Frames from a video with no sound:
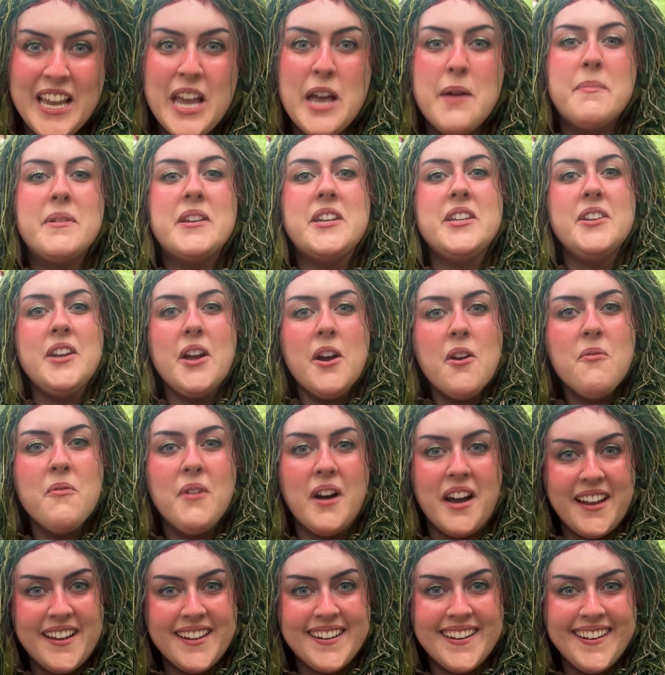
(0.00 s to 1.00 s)
But you know
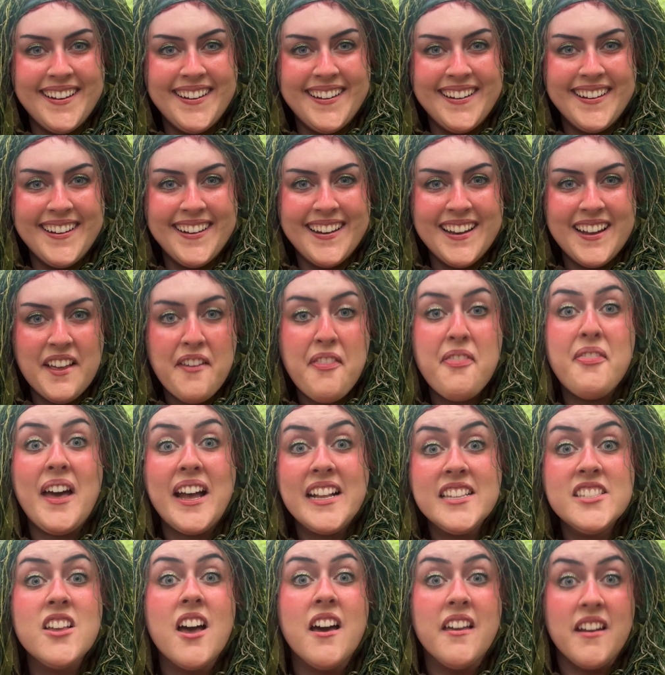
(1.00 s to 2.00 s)
what?
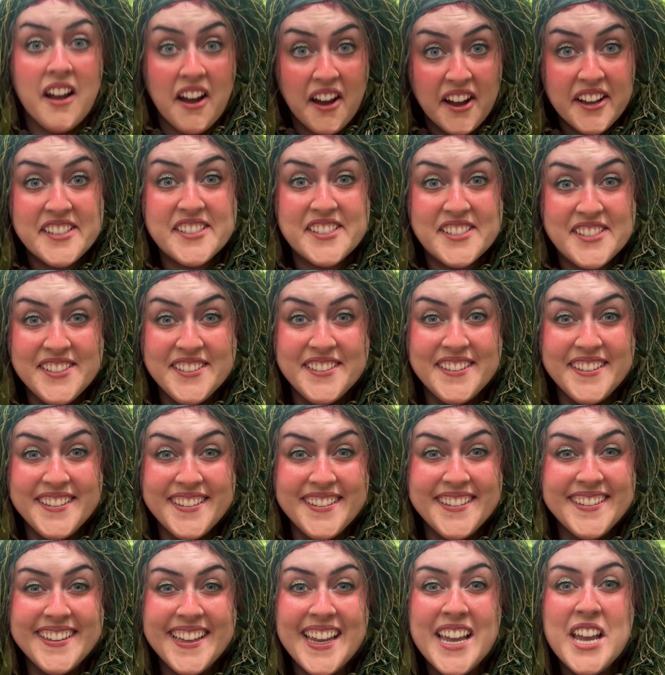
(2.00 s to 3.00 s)
That's on us.
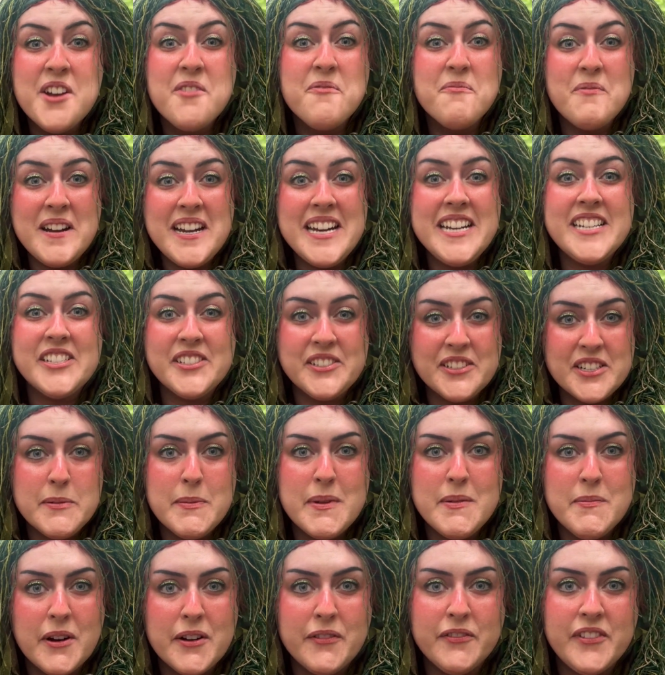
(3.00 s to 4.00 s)
We need to learn to be
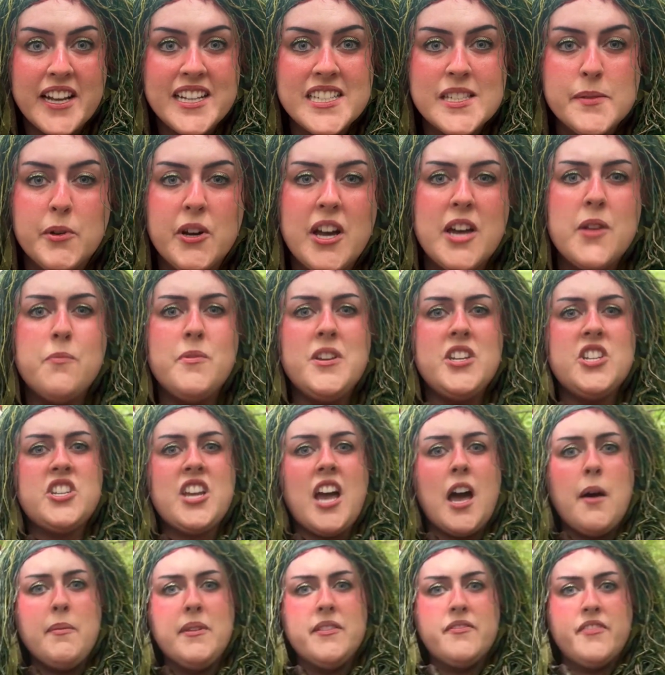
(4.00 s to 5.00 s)
more flexible, and we
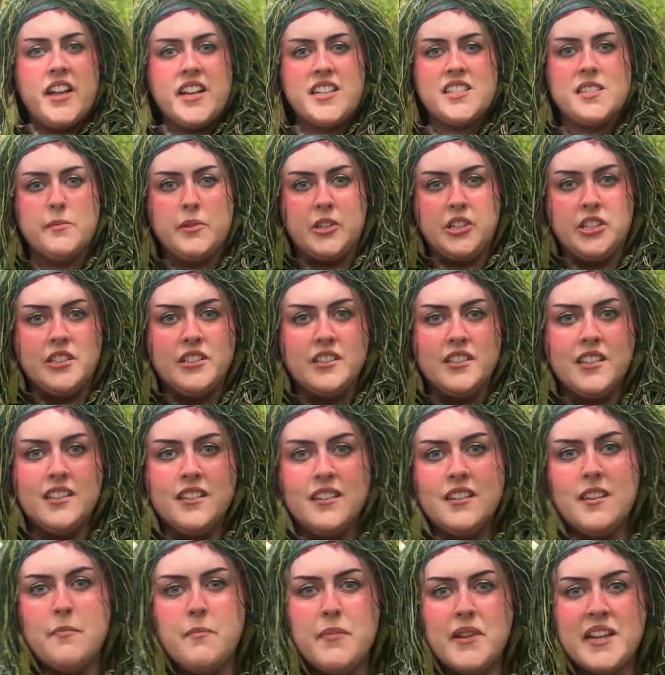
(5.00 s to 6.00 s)
shall be flexible
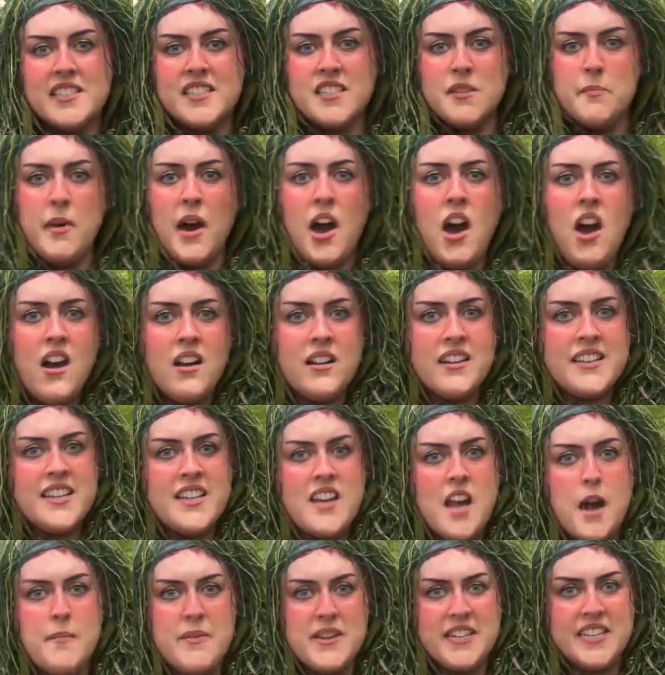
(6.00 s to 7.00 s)
because the bog
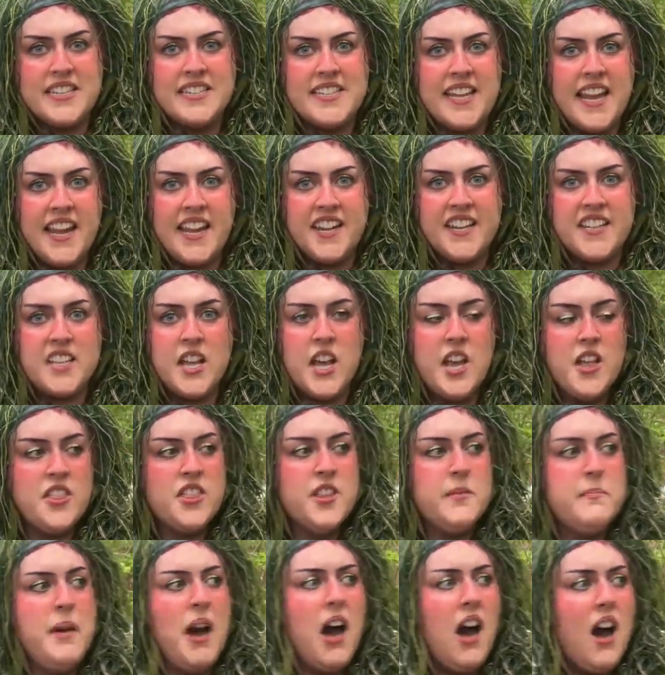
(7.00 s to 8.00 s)
cannot be contained. The
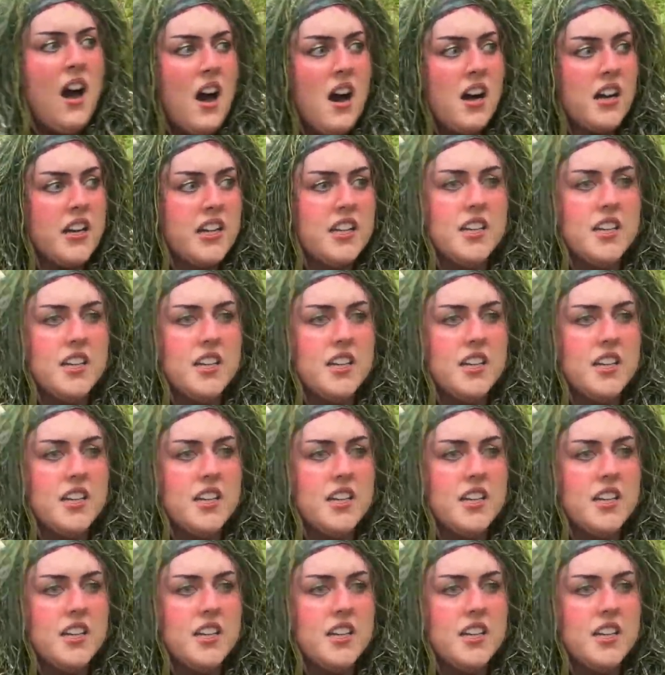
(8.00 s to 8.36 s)
bog